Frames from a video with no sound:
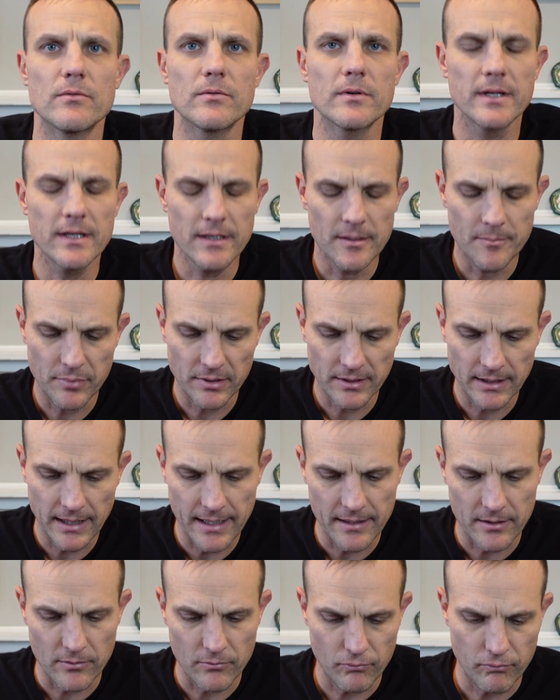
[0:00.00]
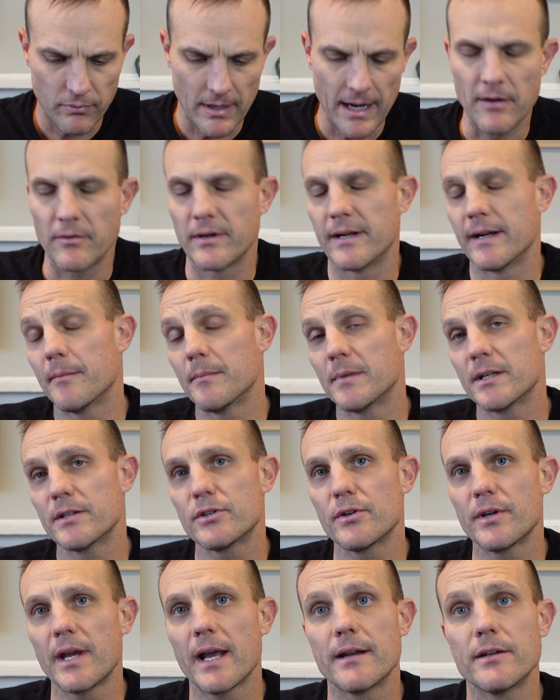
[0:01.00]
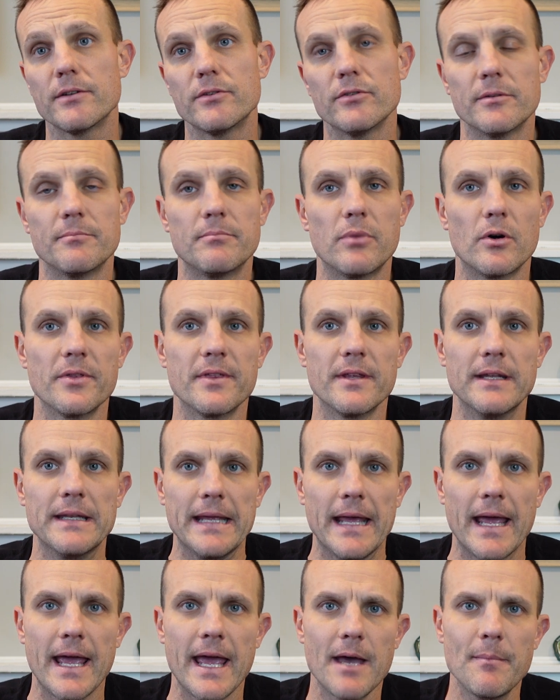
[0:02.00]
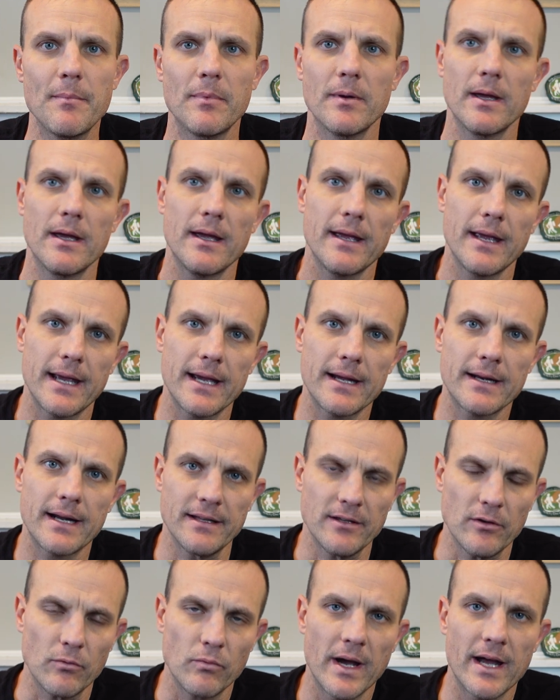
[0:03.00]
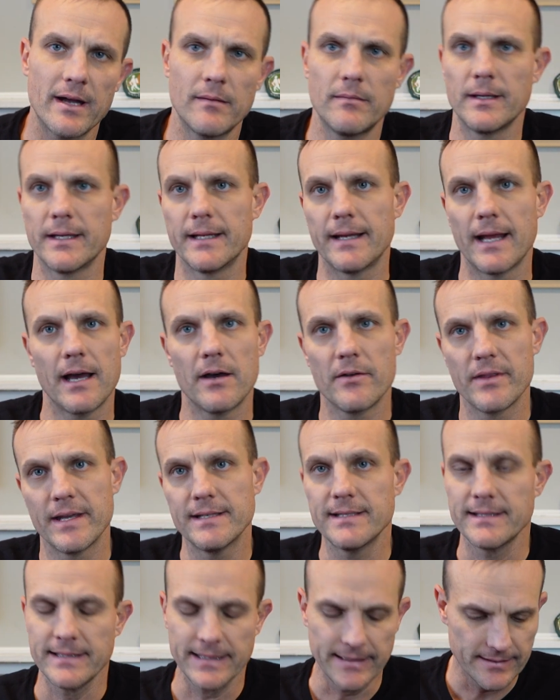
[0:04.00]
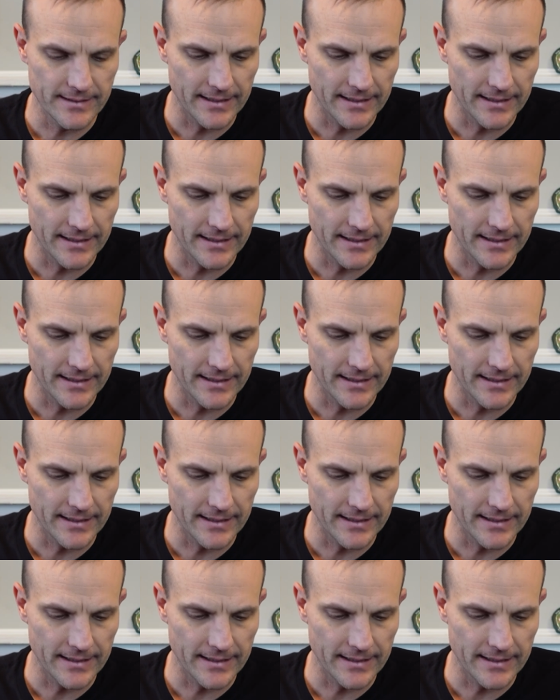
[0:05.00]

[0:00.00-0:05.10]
we're gonna plan a route and I'm gonna show you how to do it both in the app and on the web and how they sync